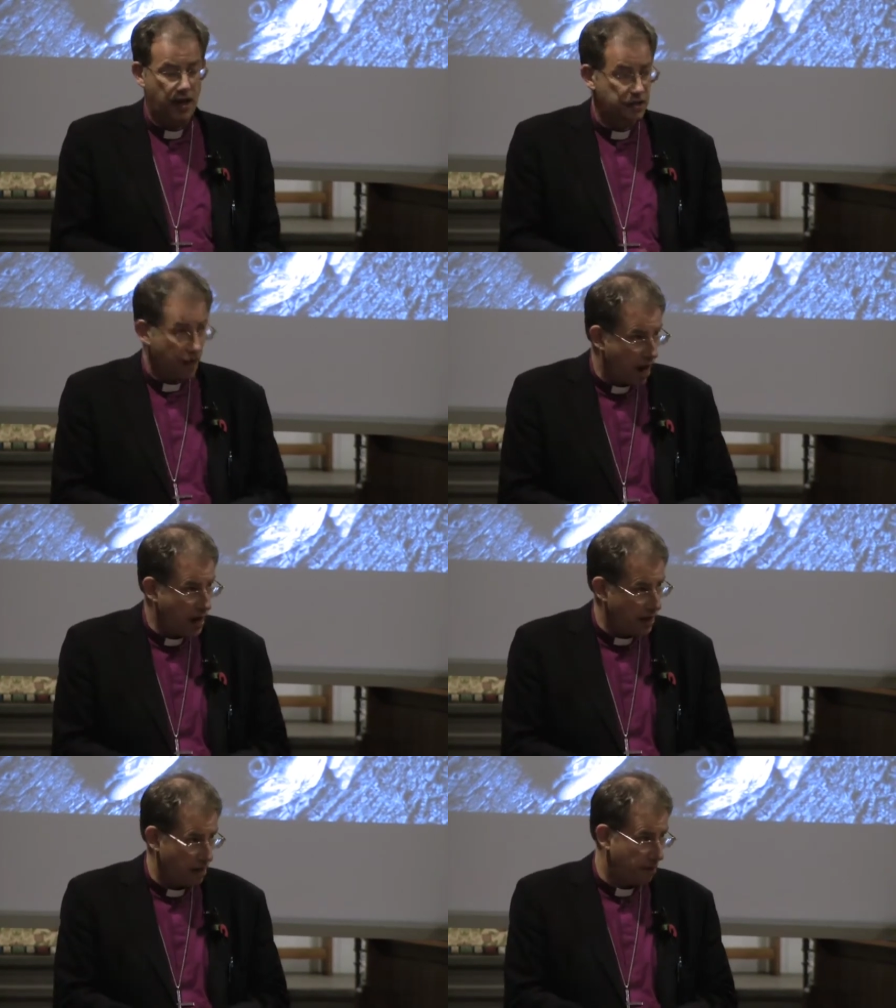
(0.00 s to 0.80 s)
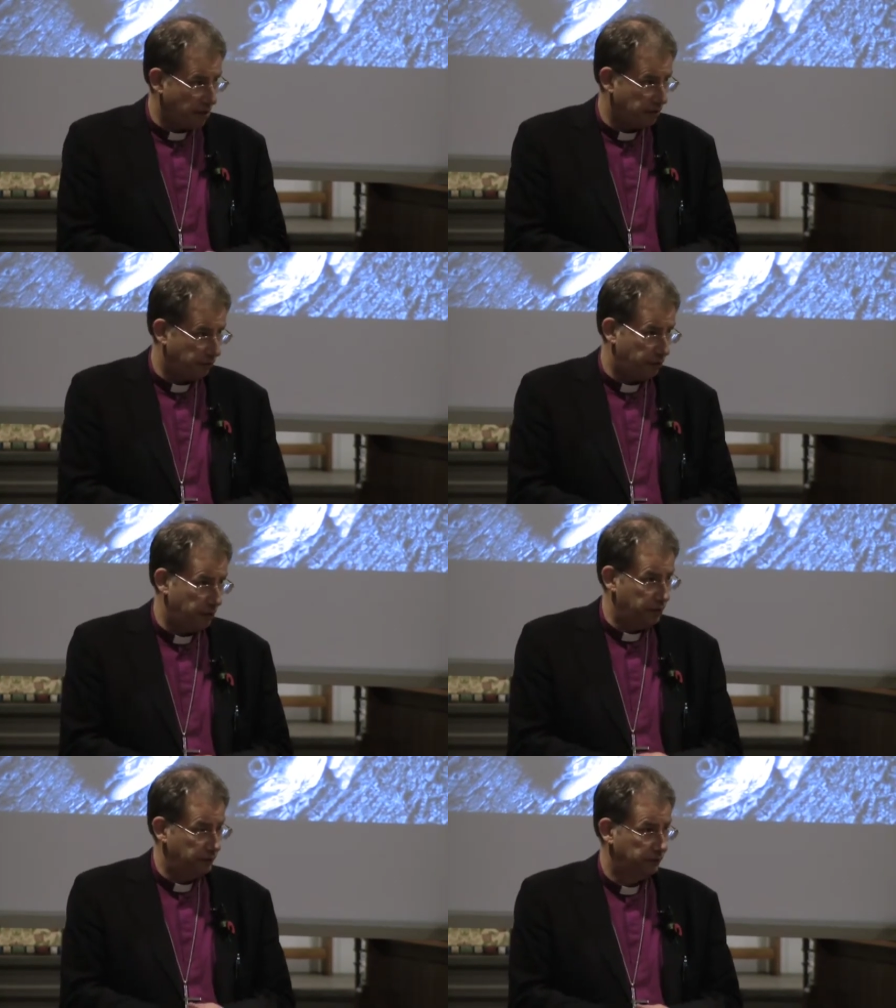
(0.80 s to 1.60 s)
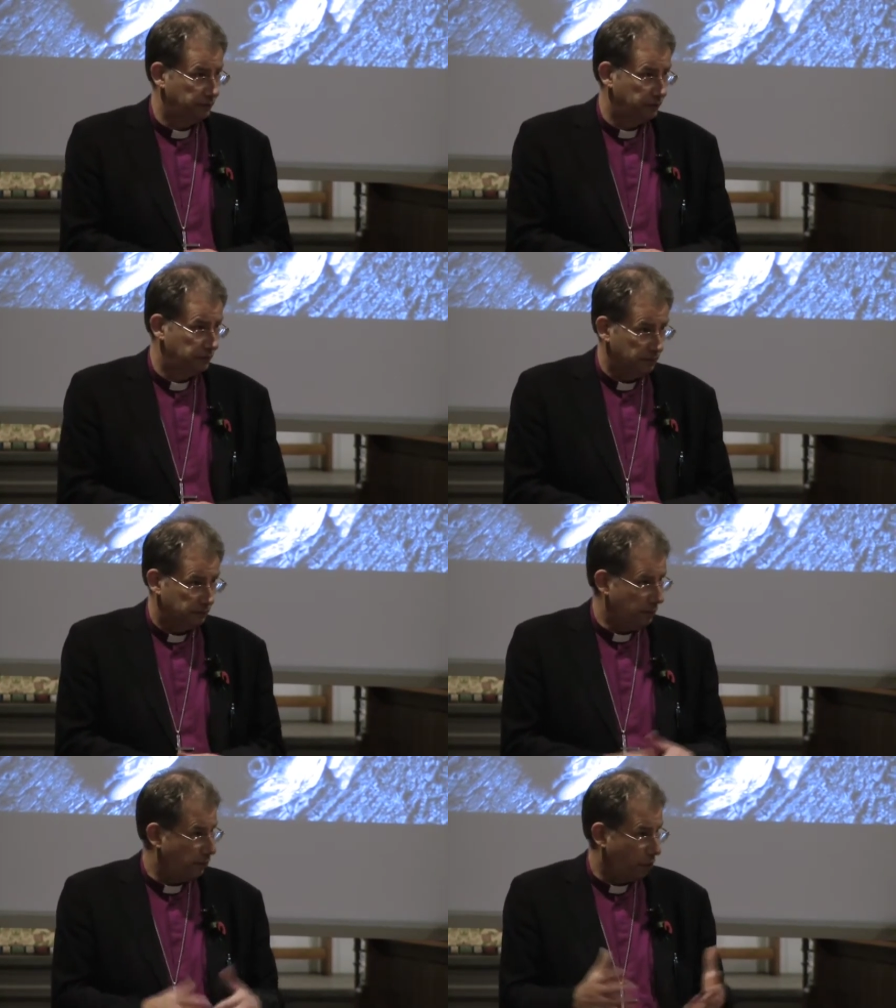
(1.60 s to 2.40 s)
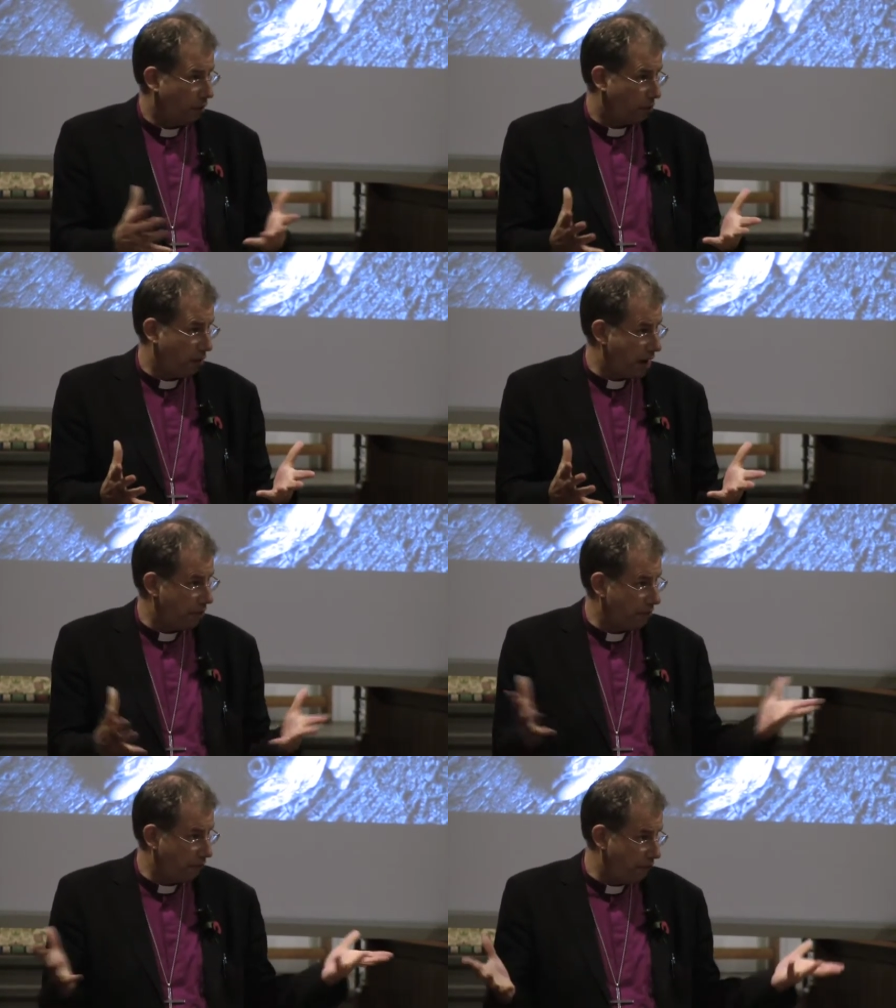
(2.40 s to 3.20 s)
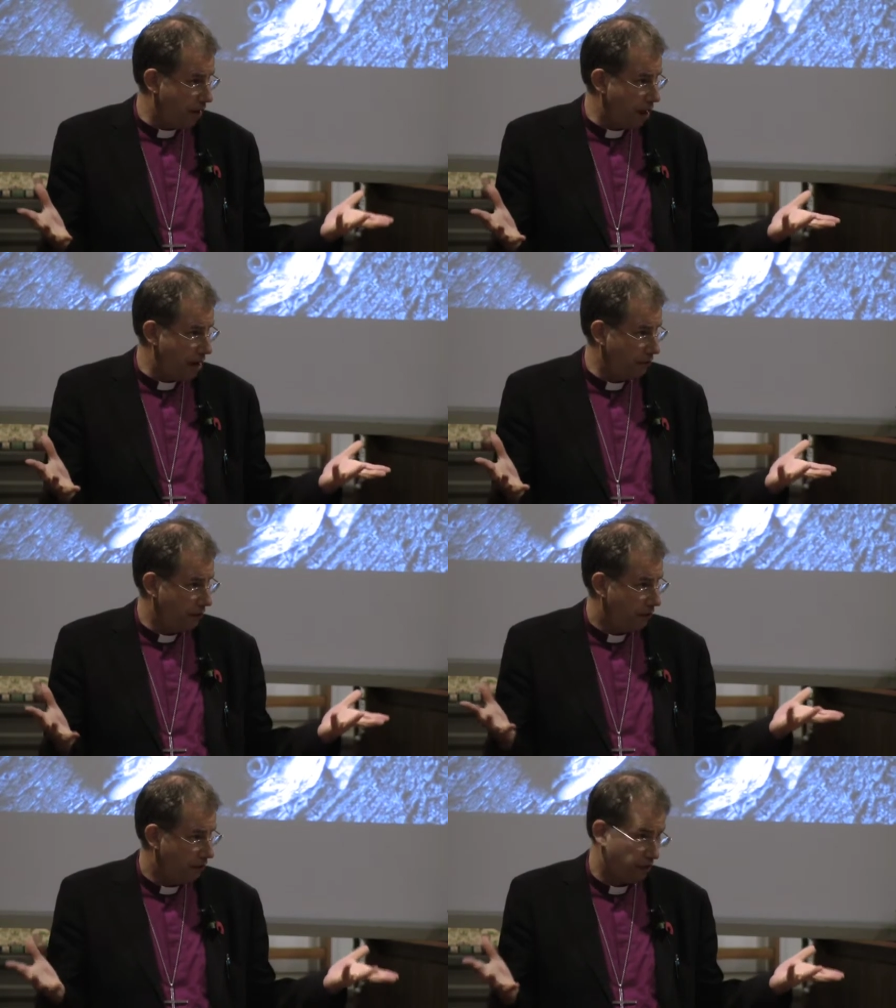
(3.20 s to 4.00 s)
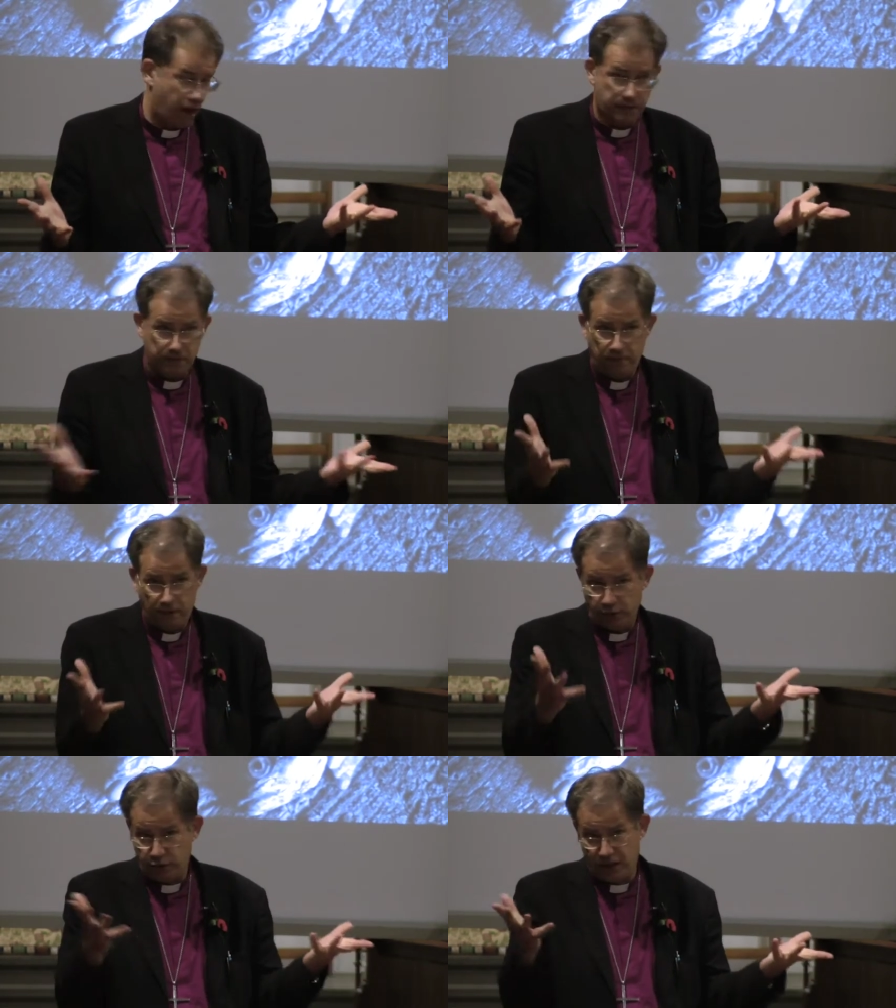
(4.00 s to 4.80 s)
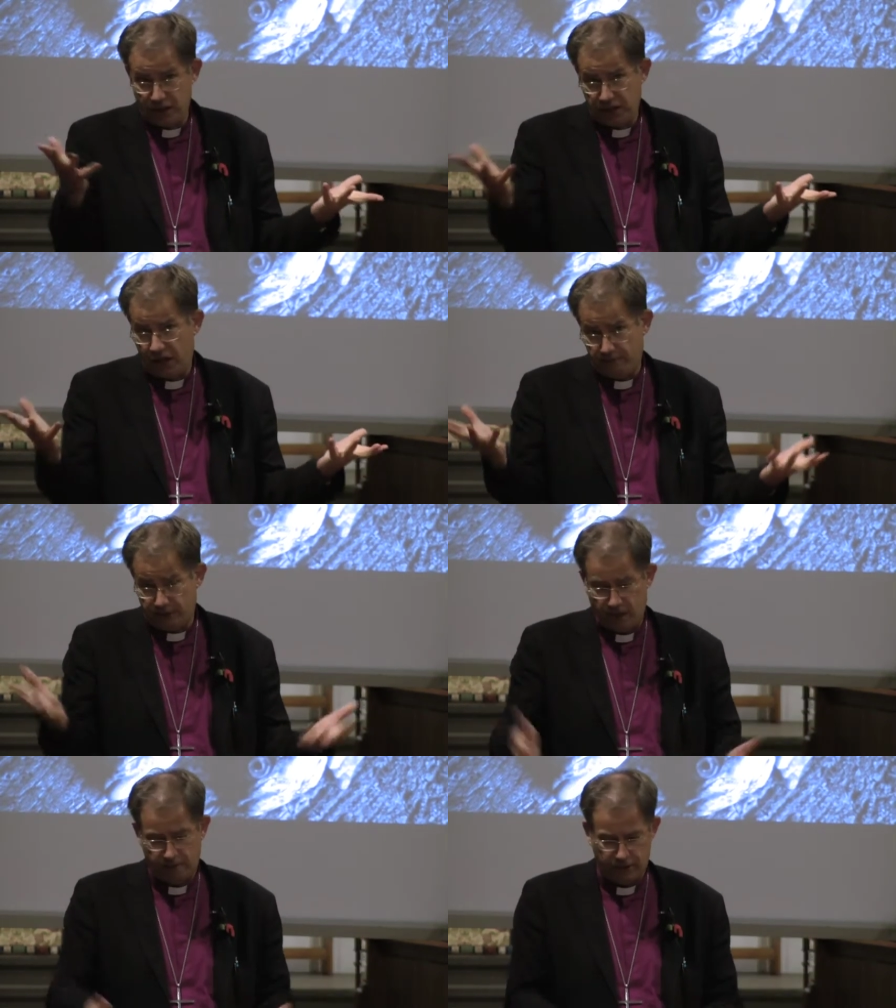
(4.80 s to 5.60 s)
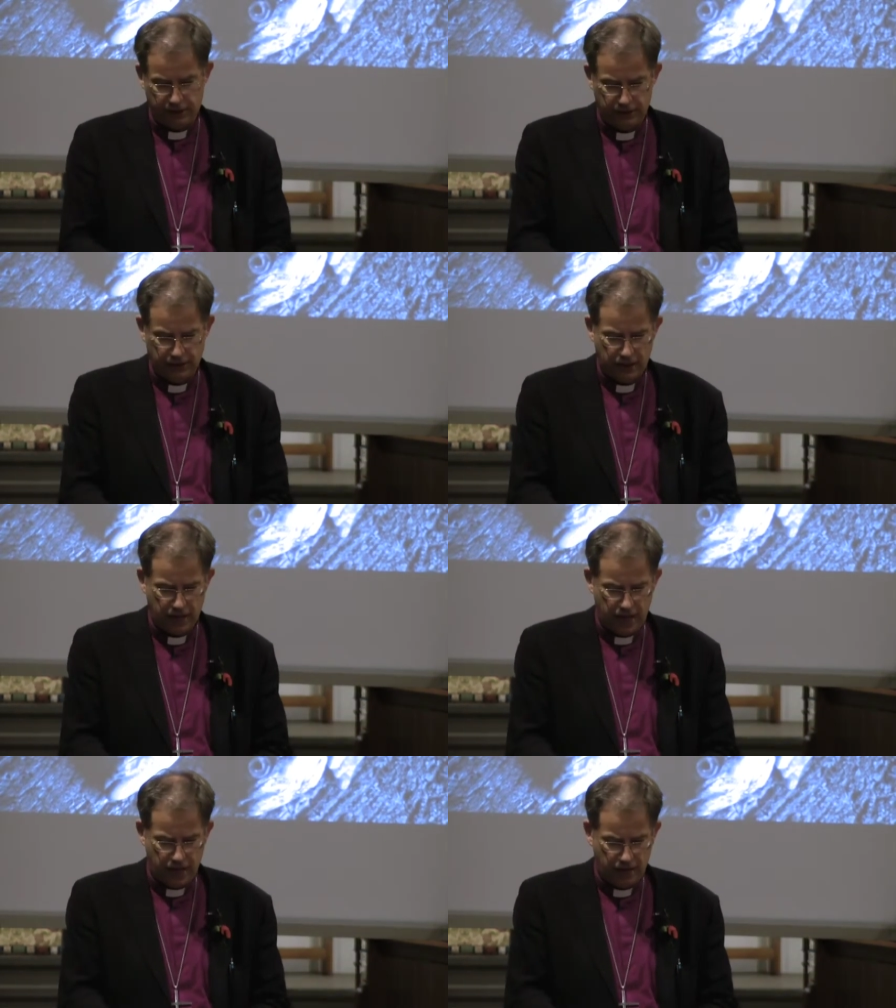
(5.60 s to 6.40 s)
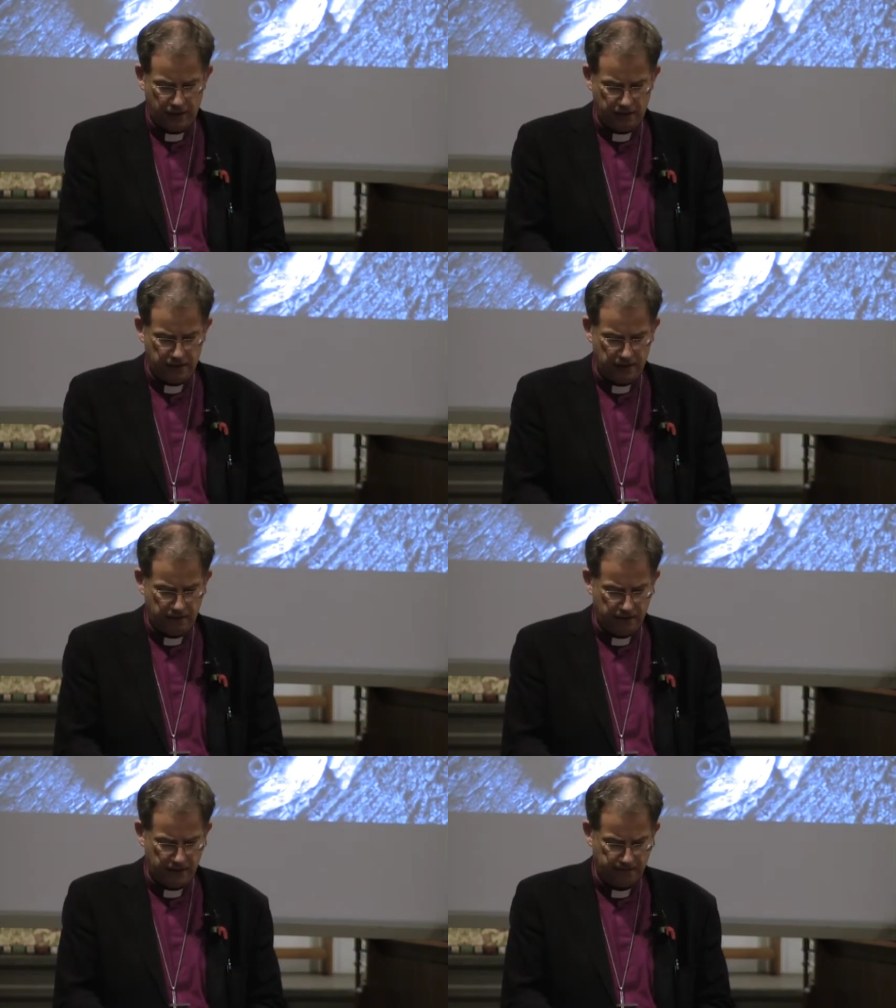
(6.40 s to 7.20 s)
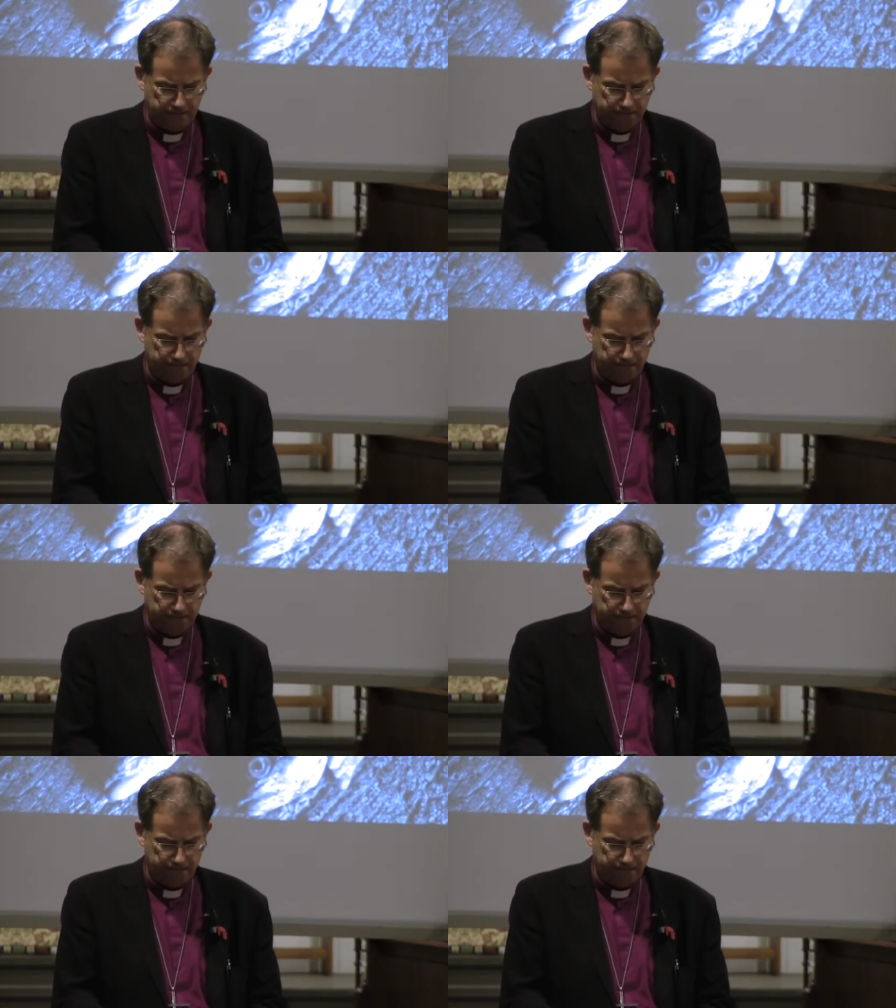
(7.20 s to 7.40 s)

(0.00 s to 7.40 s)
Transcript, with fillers: A tiny amount of food before a crowd of five thousand people, twenty times the number, here this evening.